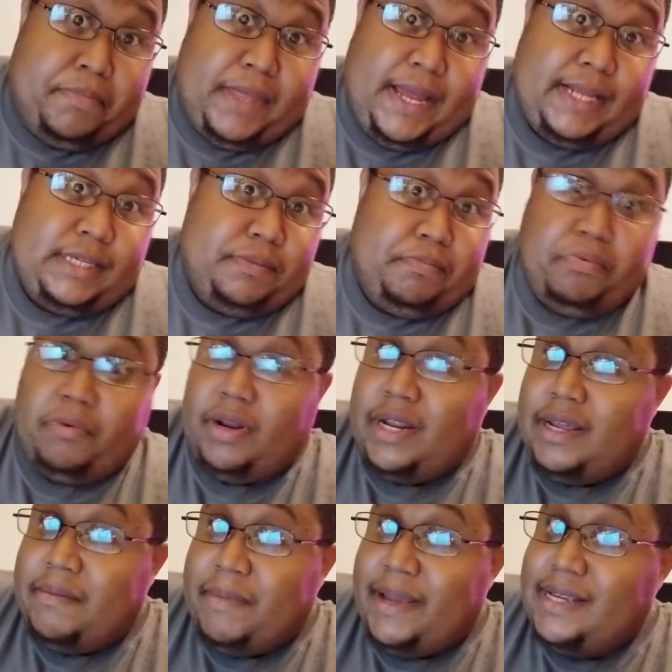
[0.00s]
that's
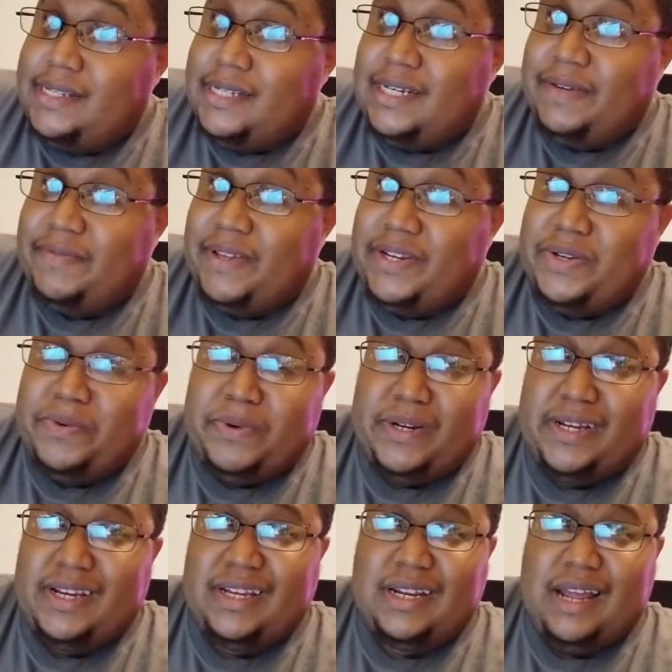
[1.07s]
pretty amazing if they do
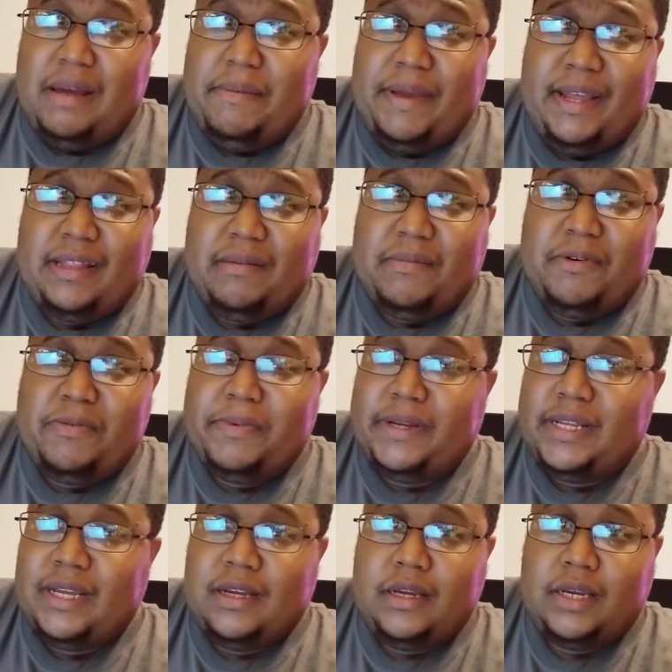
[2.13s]
it. And Konami at the
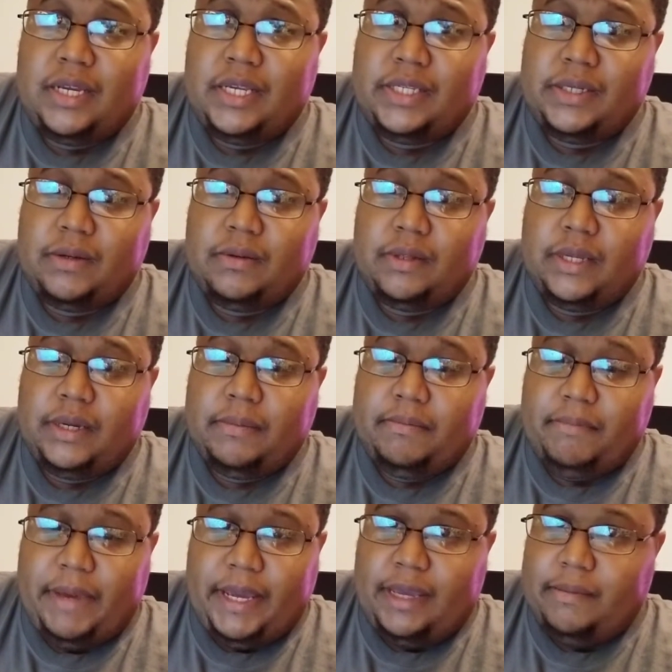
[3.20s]
moment is only
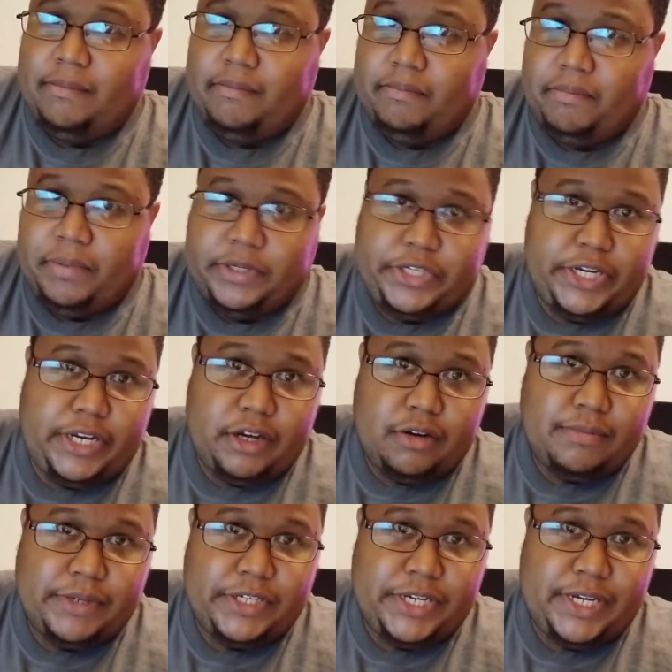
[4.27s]
making
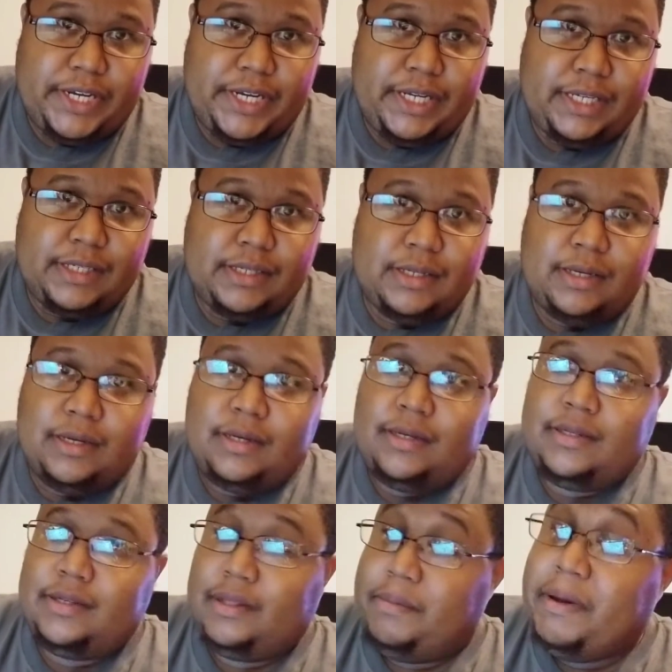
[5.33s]
pachinko machines,
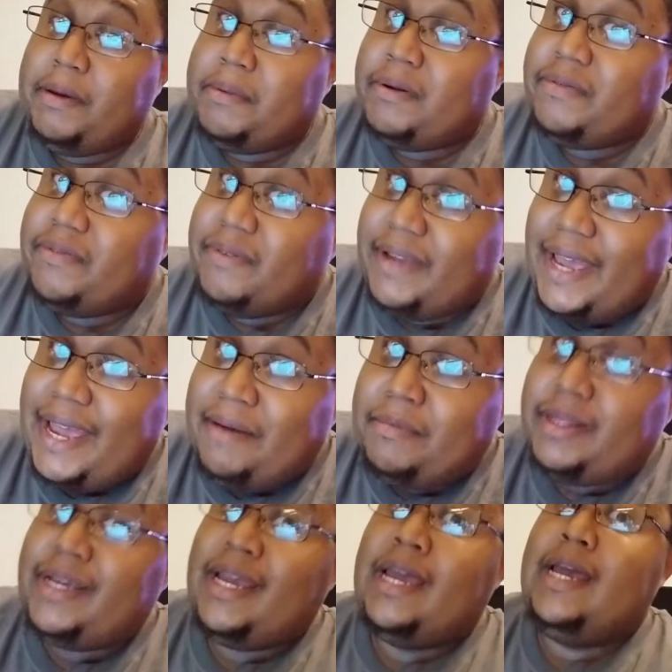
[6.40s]
so they make money from
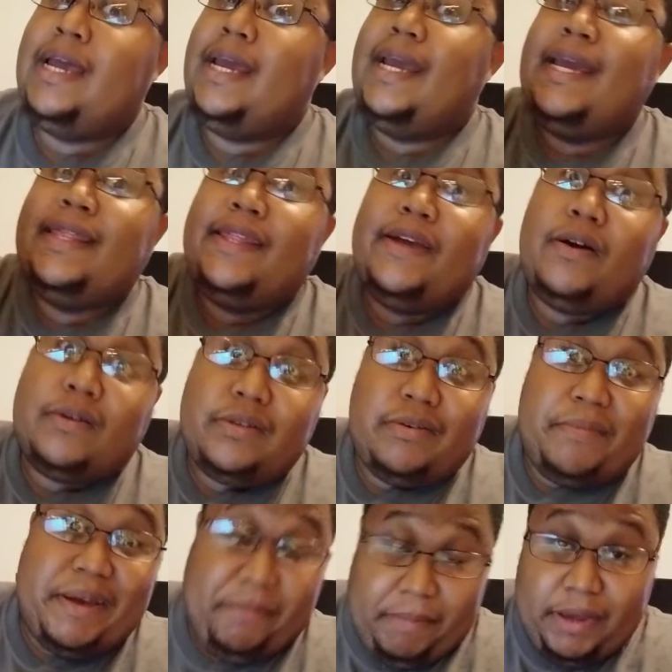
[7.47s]
gambling, and they also
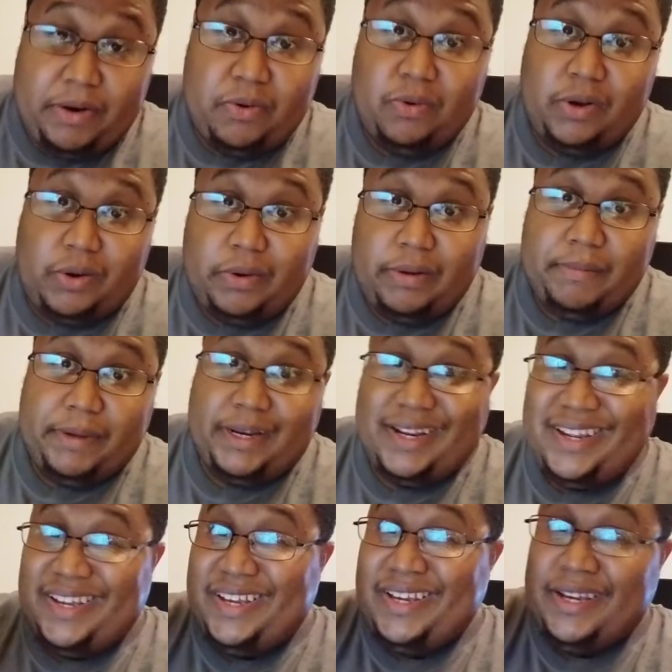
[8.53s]
make medical equipment.
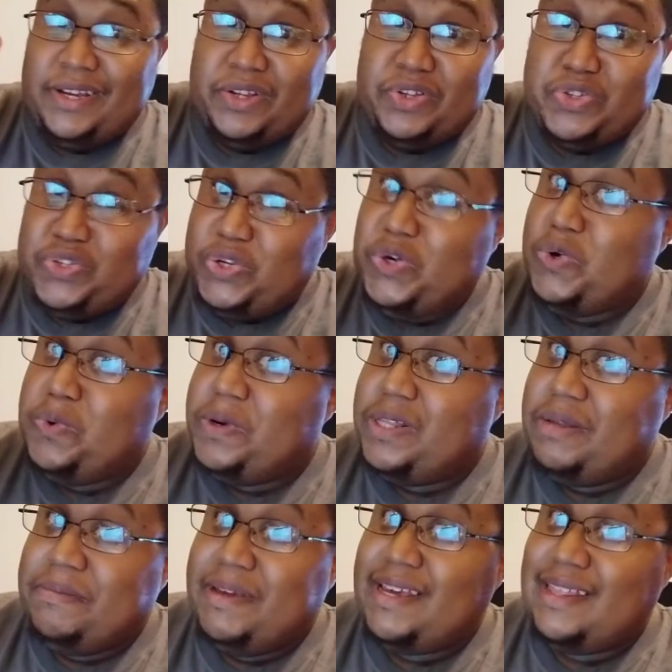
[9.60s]
Two
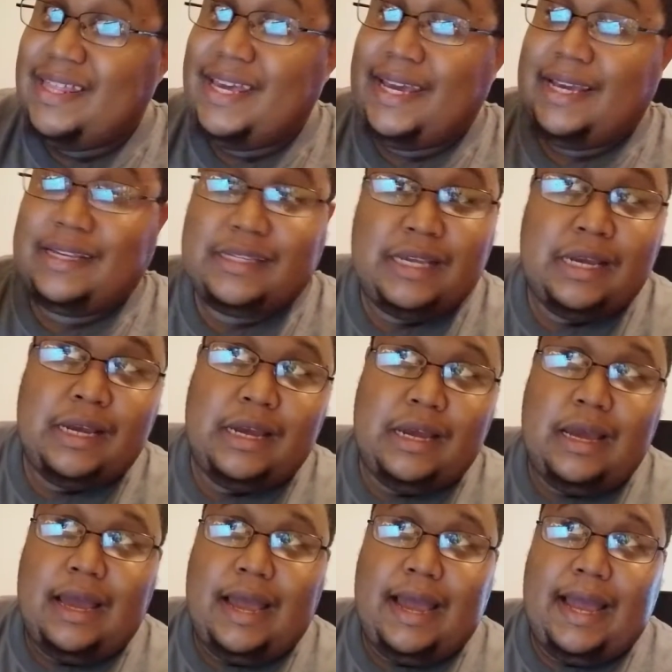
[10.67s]
really big things.
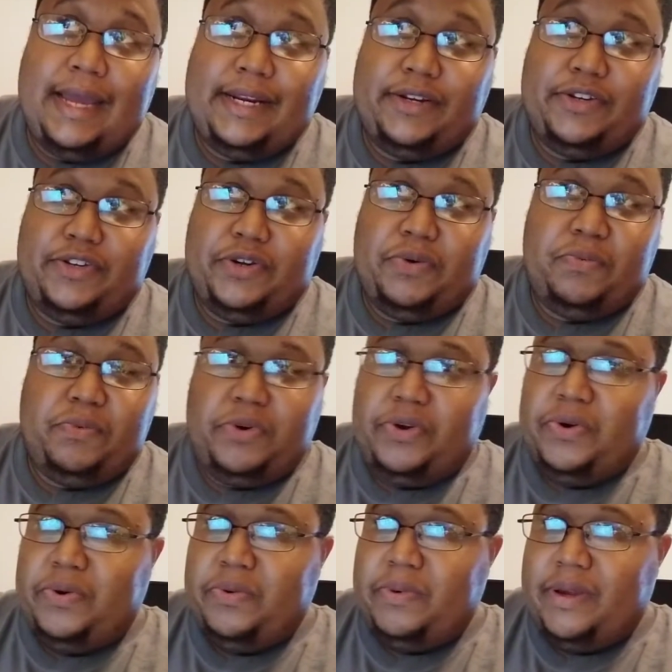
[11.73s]
I don't
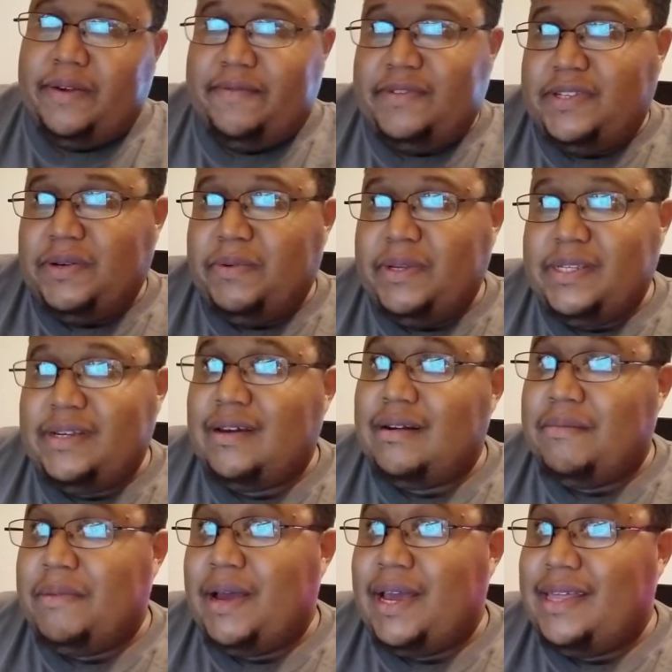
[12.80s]
know if Sony's
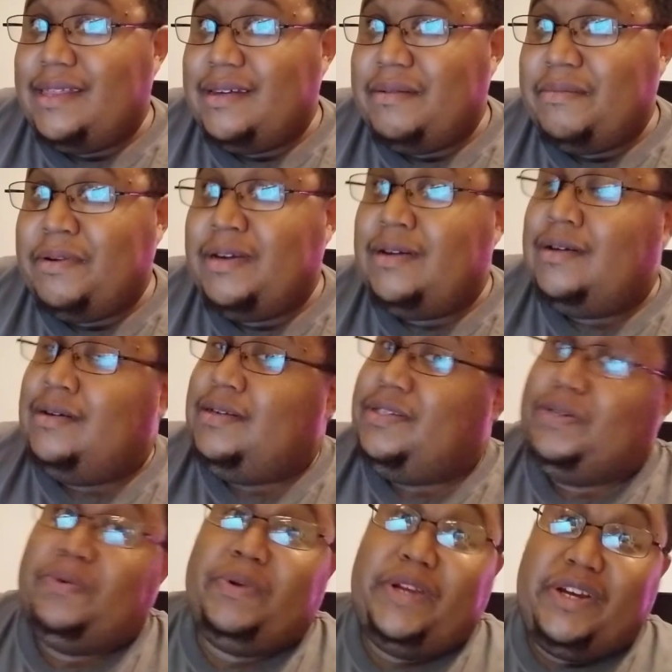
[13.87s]
going to buy them.
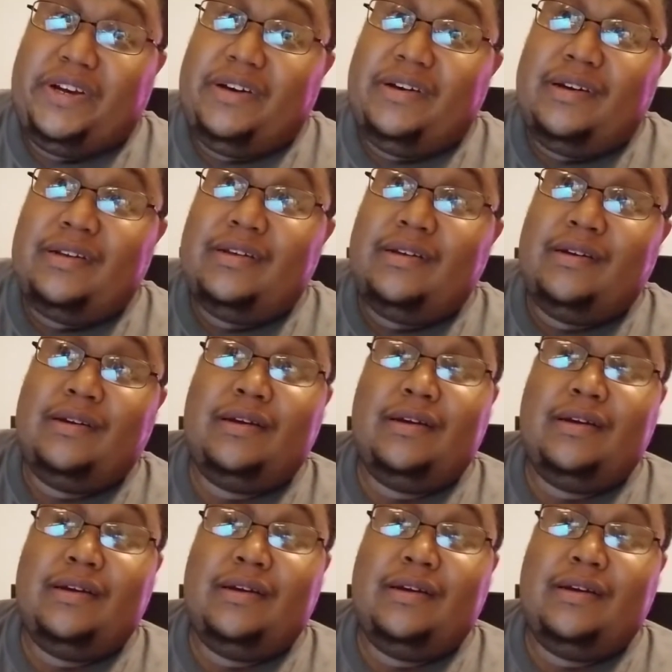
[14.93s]
Sony could.